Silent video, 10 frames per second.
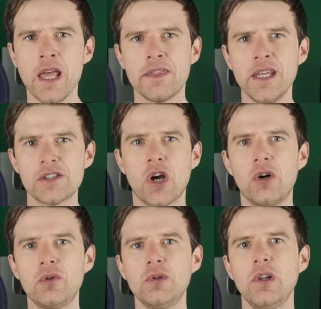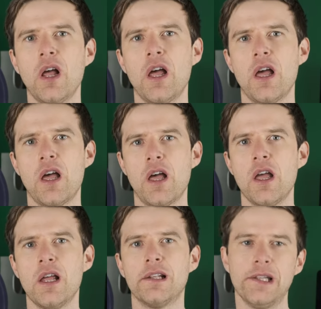This whole
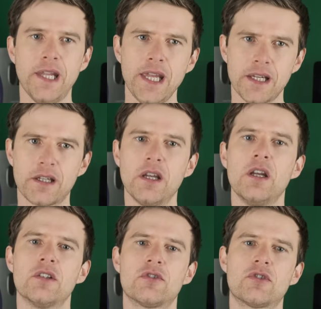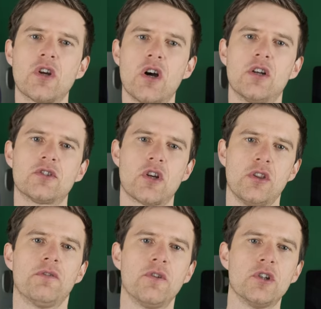lick starts on
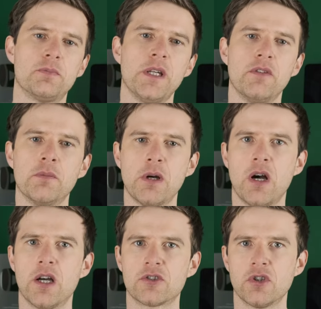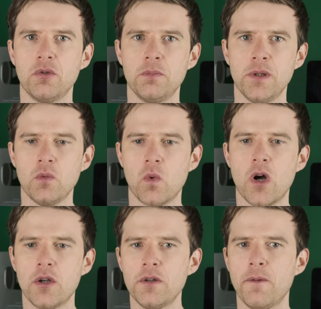the first beat of the bar. So it'd be
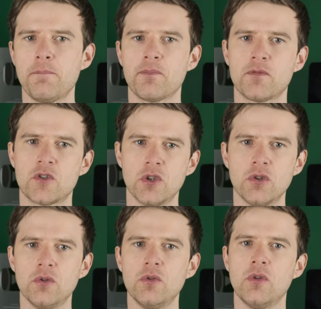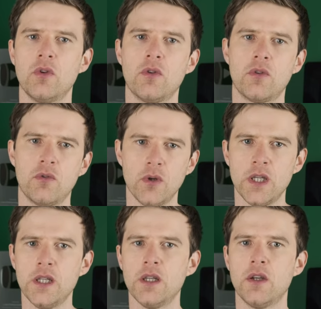one, two,
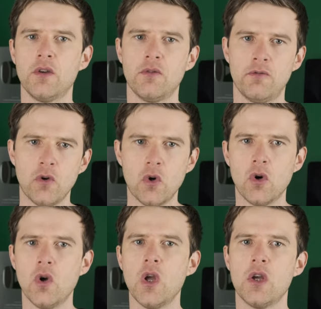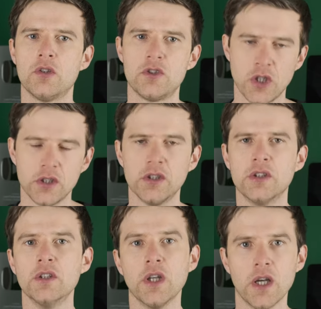three, four.
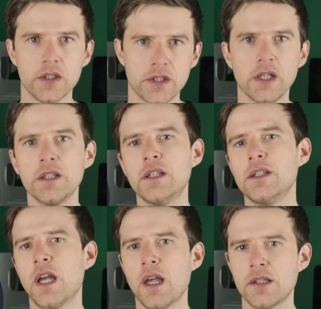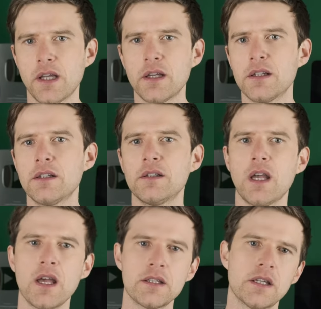Dunga, dunga,
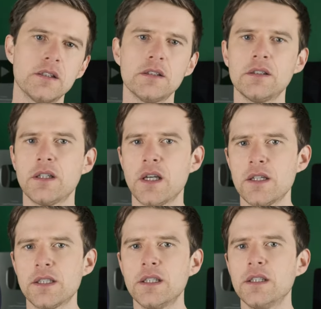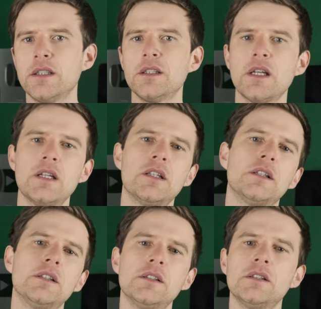dunga, dunga, dunga,
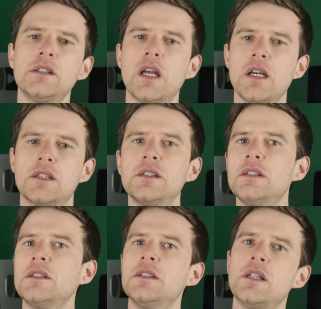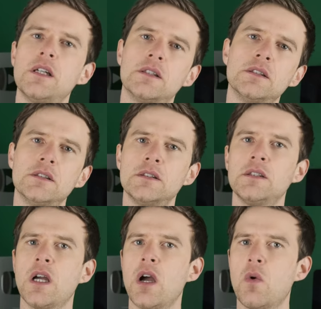dunga, dunga,
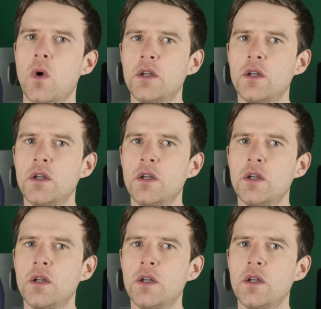dunga.